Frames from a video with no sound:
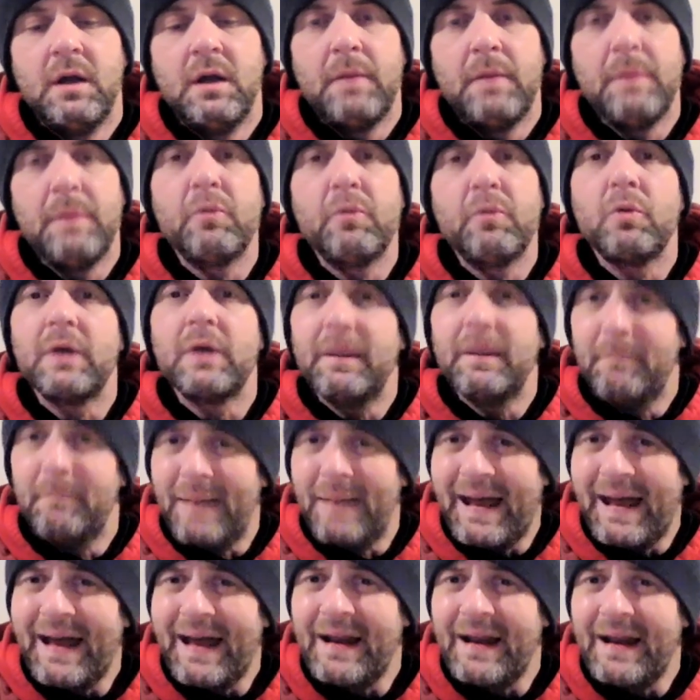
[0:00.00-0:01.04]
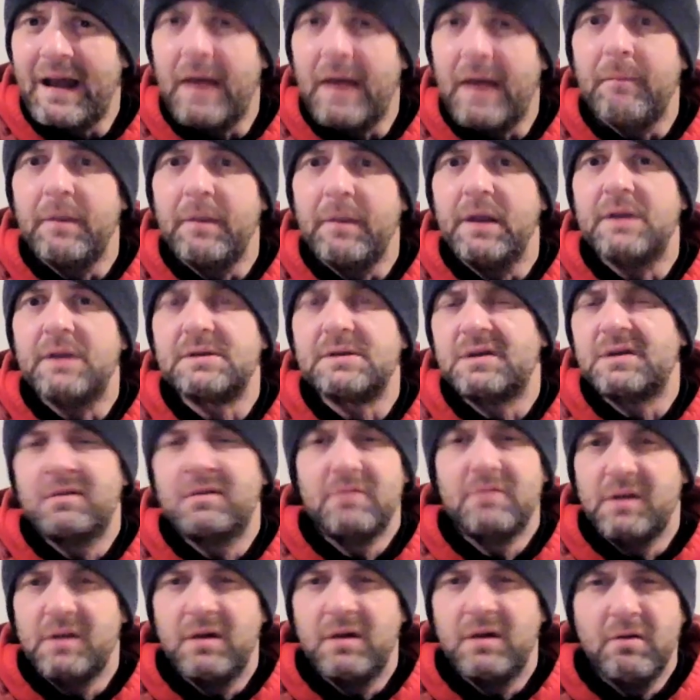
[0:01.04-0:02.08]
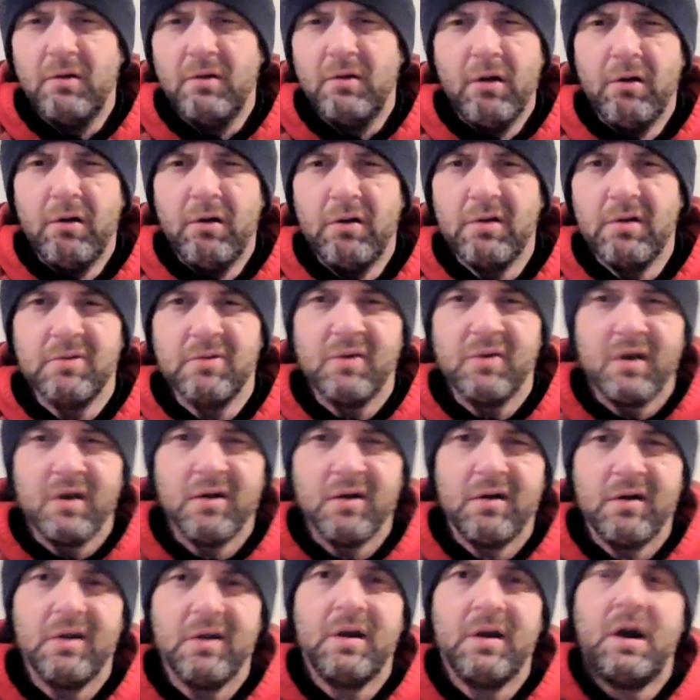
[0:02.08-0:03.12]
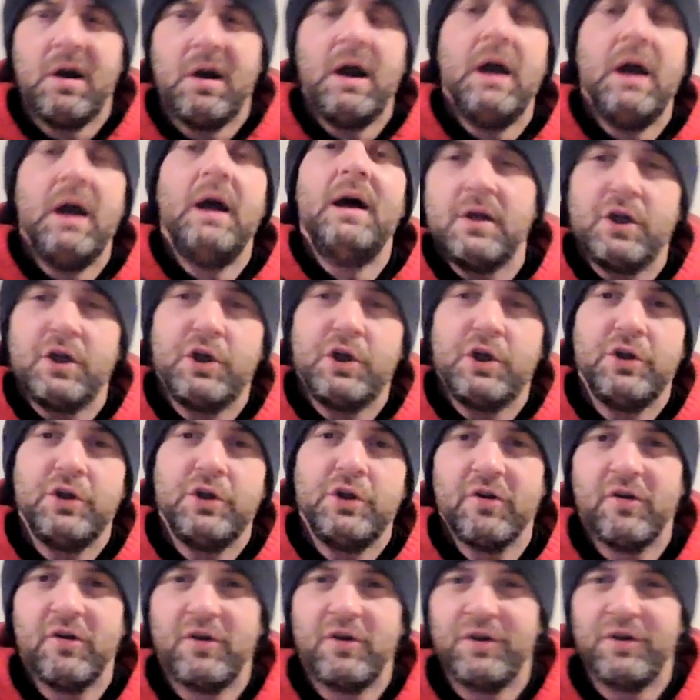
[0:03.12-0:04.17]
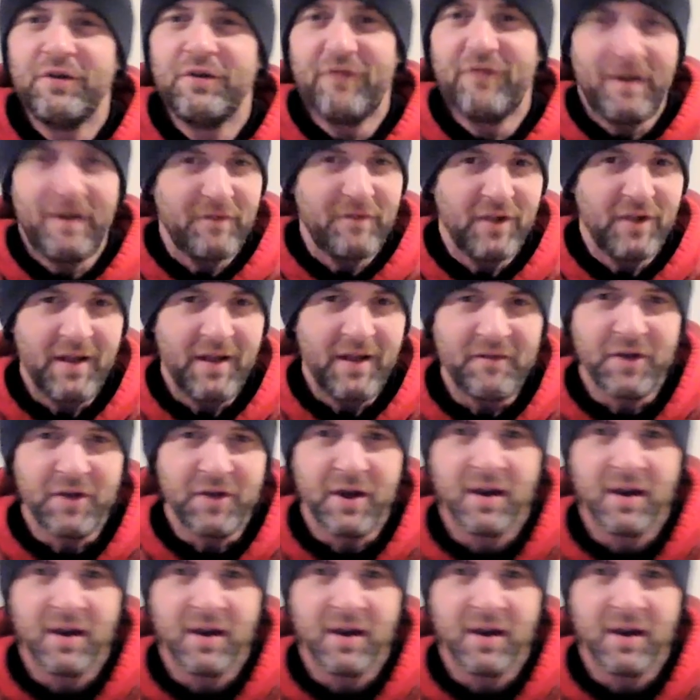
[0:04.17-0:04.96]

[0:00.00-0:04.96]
people will get mad at me and say, well, you're 5'11".